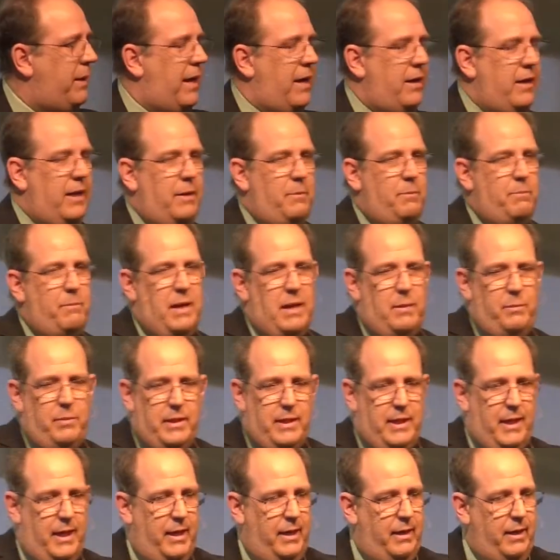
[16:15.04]
about it
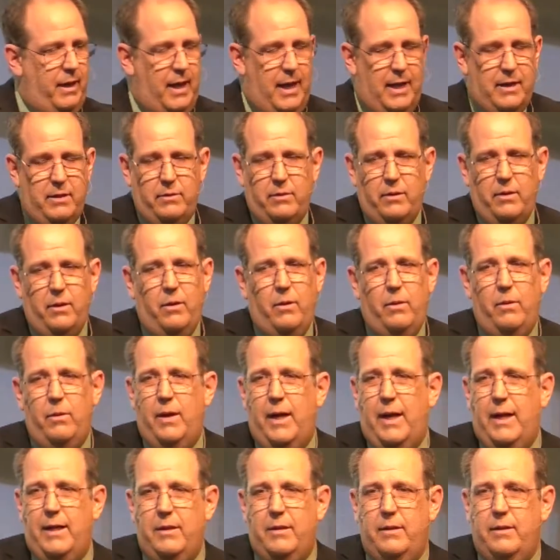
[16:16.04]
maybe they i don't know
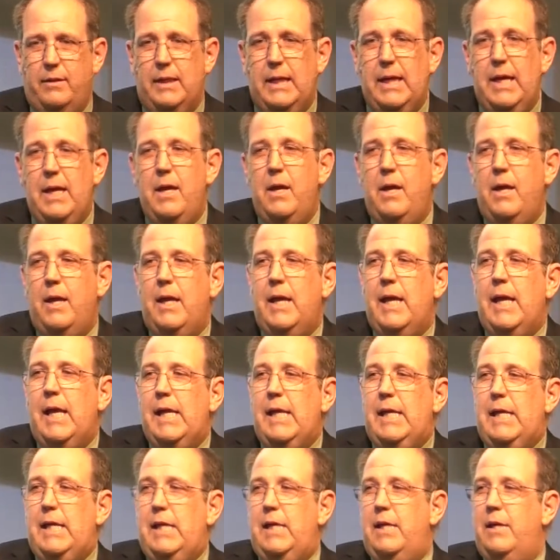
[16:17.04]
i don't
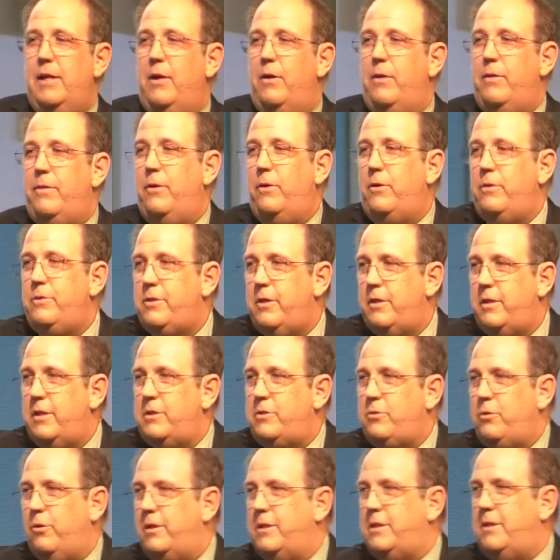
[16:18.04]
you know those are
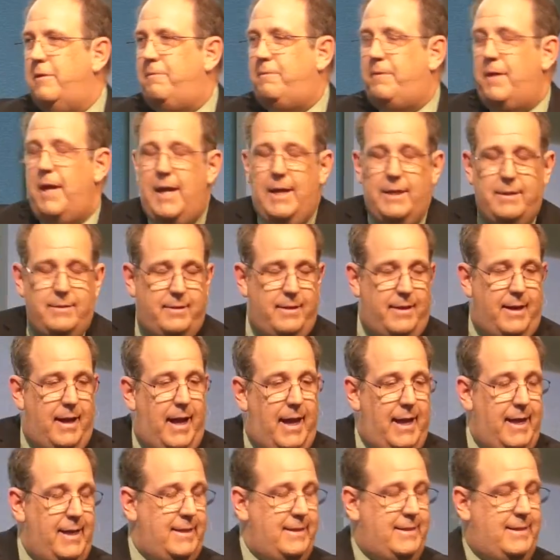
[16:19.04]
the sorts of things did
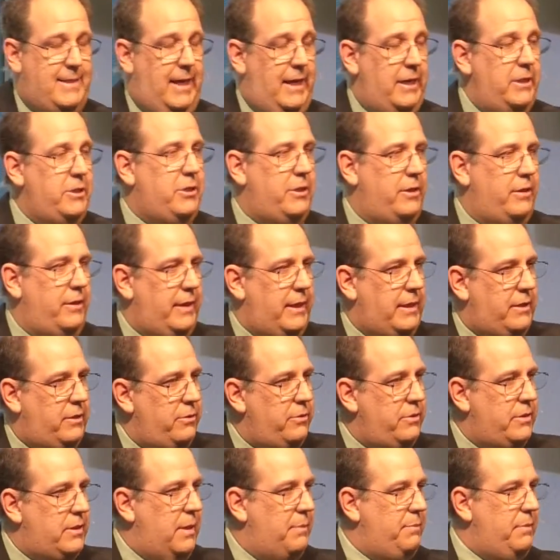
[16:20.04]
i intentionally
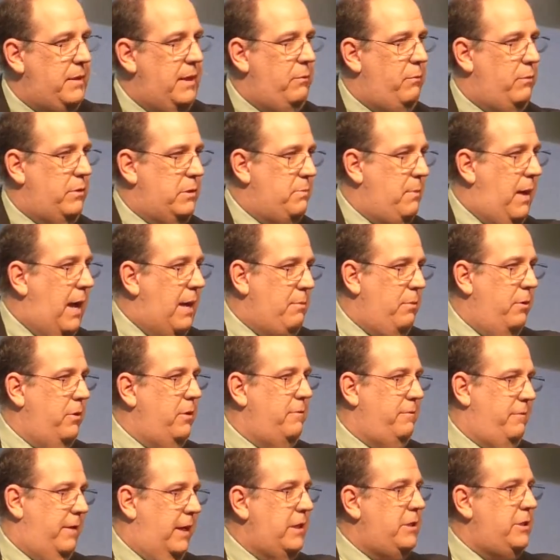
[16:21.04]
do something was my
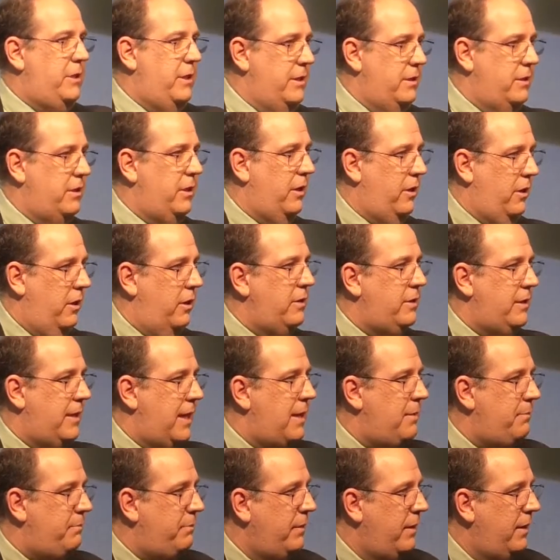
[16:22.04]
motivation to hurt
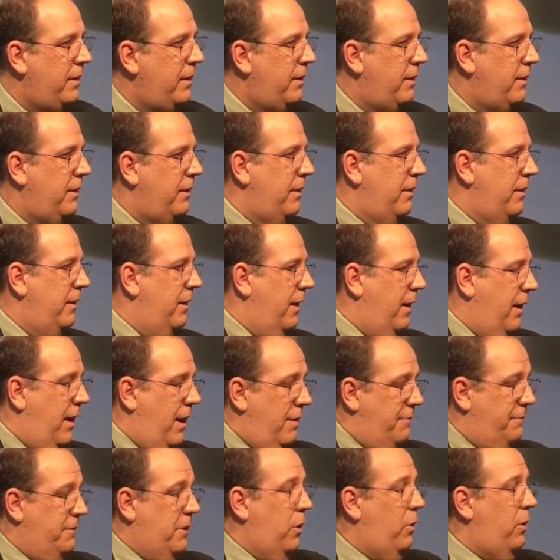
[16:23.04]
them
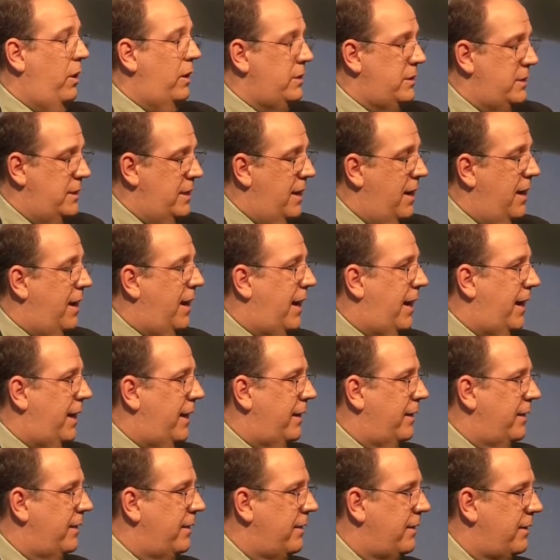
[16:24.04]
of course
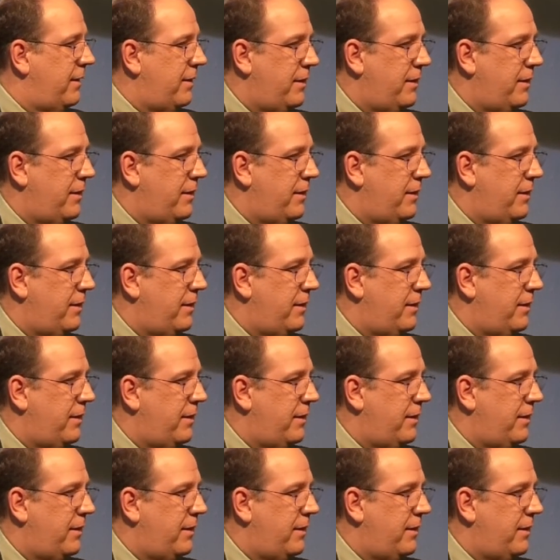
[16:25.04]
not